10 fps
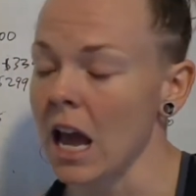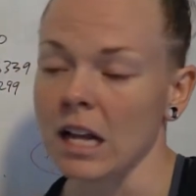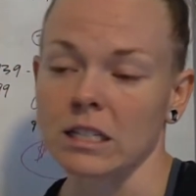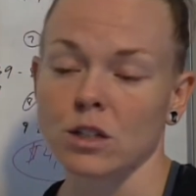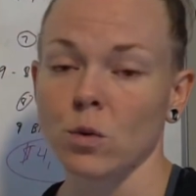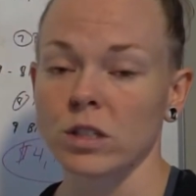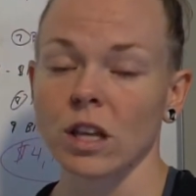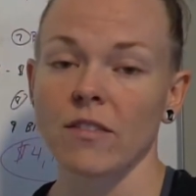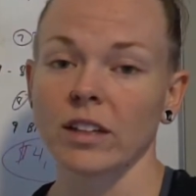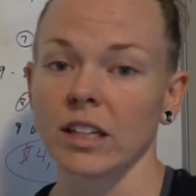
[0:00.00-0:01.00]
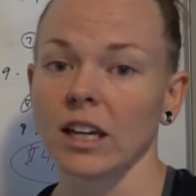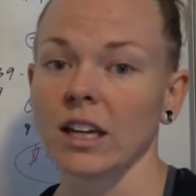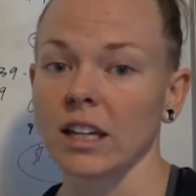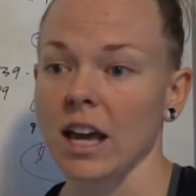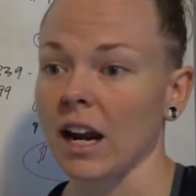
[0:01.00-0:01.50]
It's a 2-inch leveling
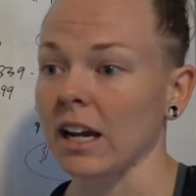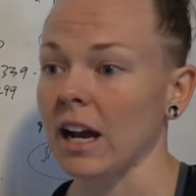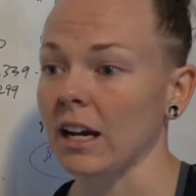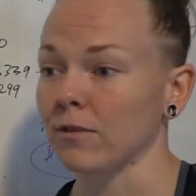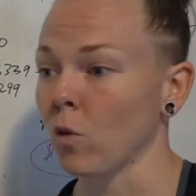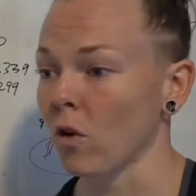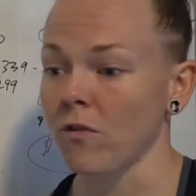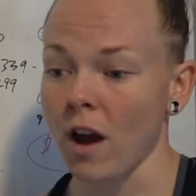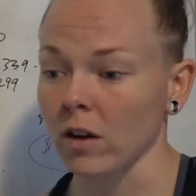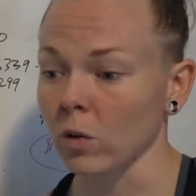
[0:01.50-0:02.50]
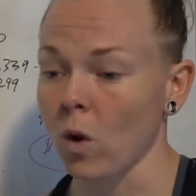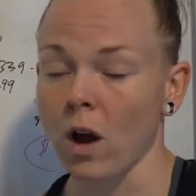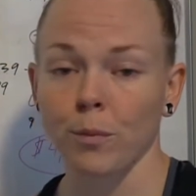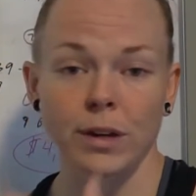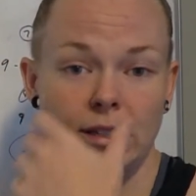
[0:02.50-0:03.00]
kit, and I got 4 Falcon
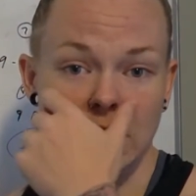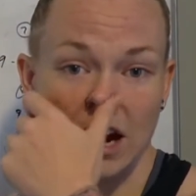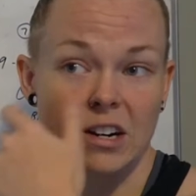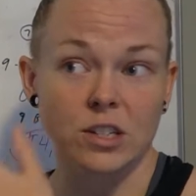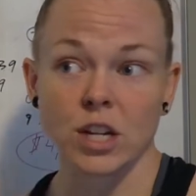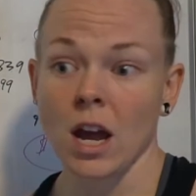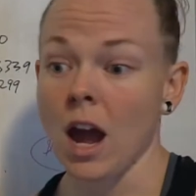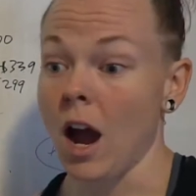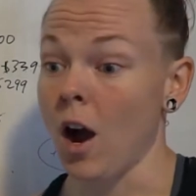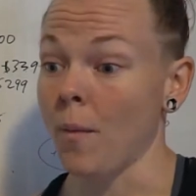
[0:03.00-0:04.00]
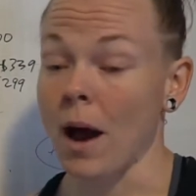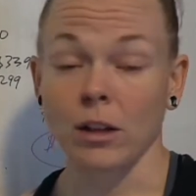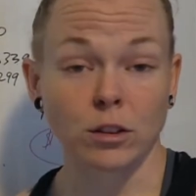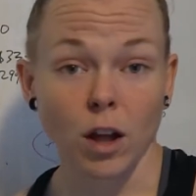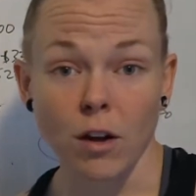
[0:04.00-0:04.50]
Wild Peak tires. I
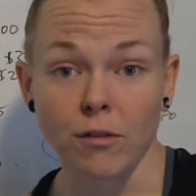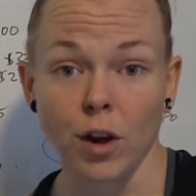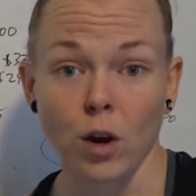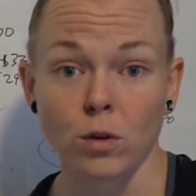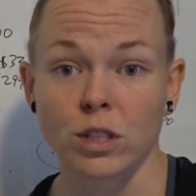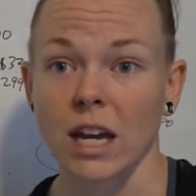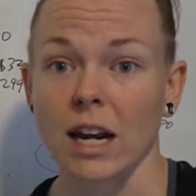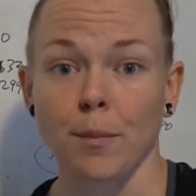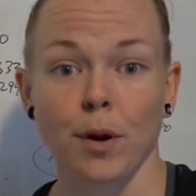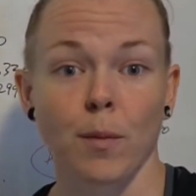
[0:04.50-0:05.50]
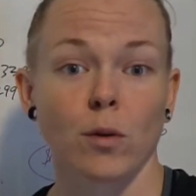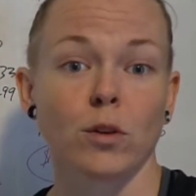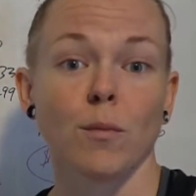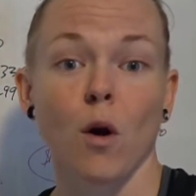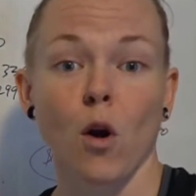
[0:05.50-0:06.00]
love those, and I put them on
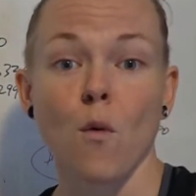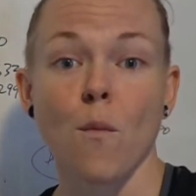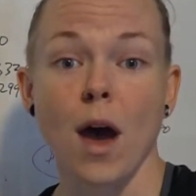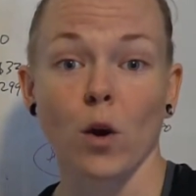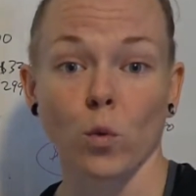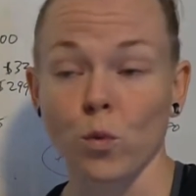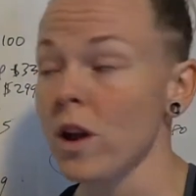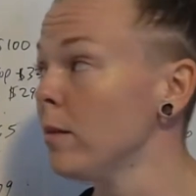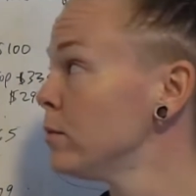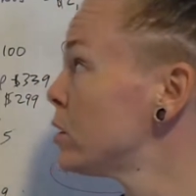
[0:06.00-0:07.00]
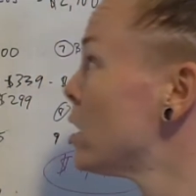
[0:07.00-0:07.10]
the Moto Metal rims.